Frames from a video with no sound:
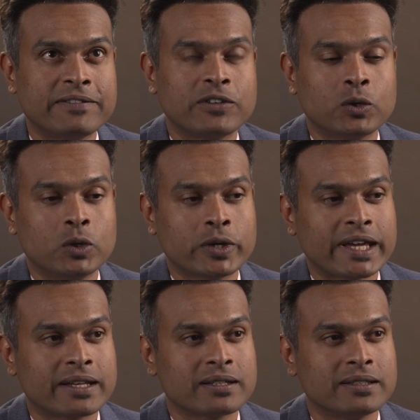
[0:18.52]
if you look
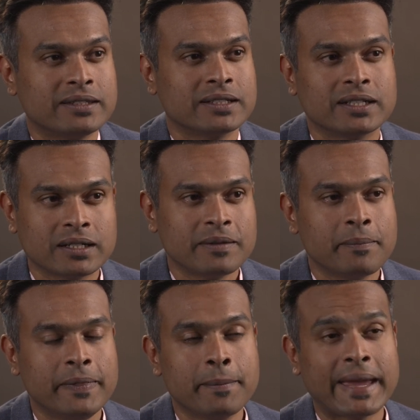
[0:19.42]
at
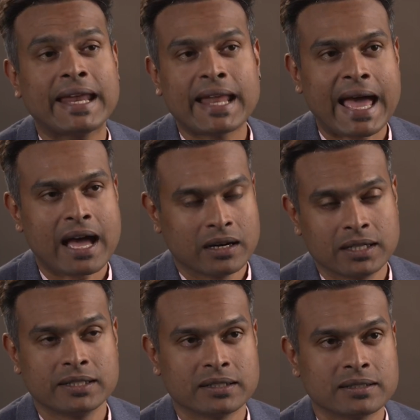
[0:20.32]
the main
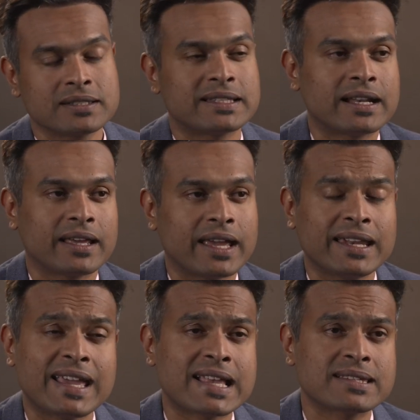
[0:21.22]
hurdles that
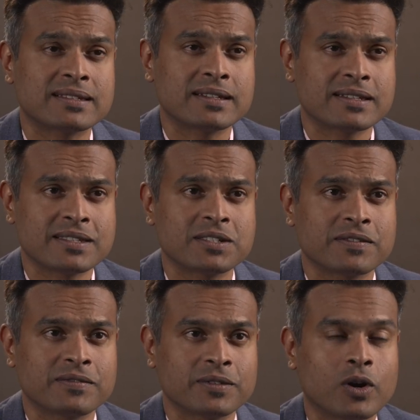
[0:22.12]
any
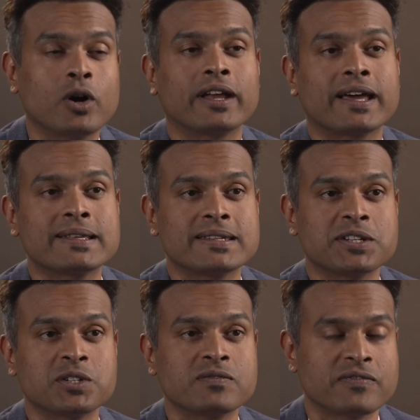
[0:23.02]
asset-intensive
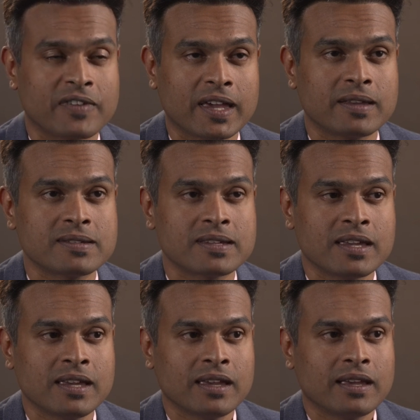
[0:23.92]
organization face,
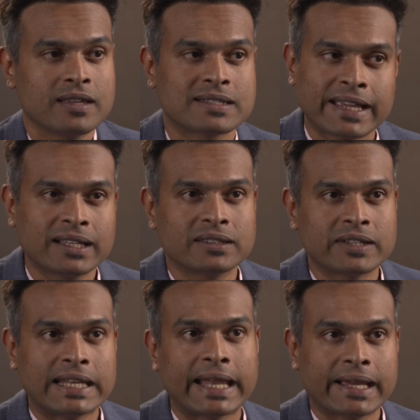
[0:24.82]
is like a
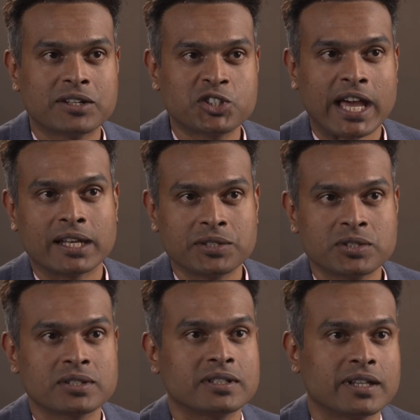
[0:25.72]
three-legged
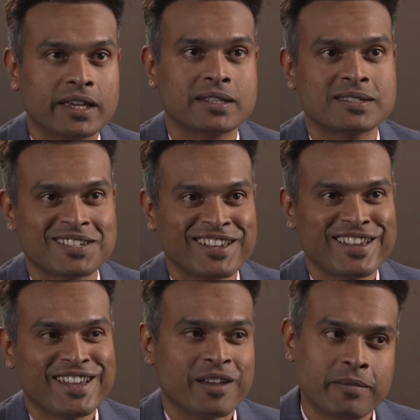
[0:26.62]
challenge. It's
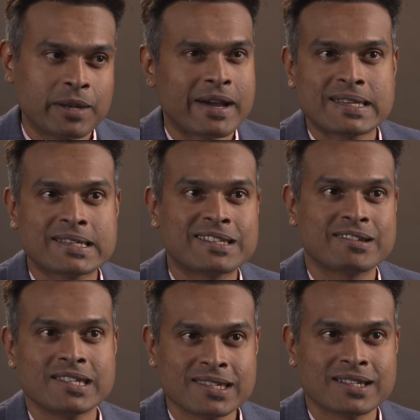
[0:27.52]
minimizing the
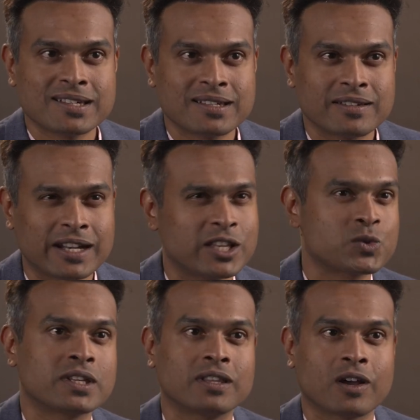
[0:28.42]
risk,
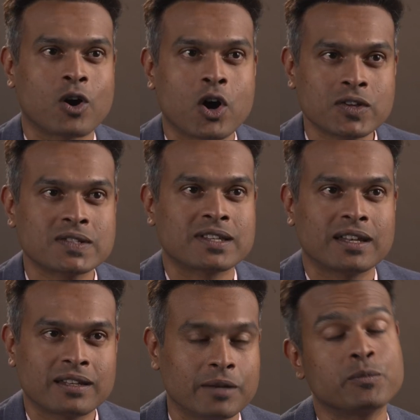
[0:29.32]
reducing the cost,
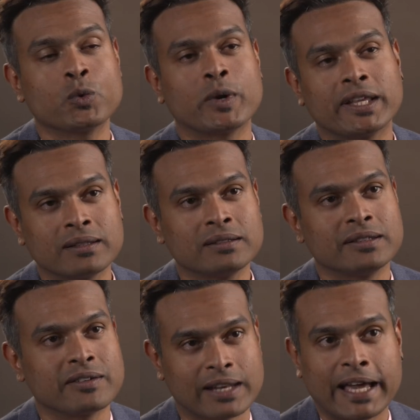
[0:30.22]
and improving
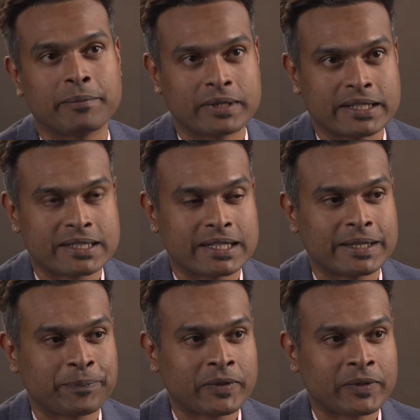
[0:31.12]
the reliability.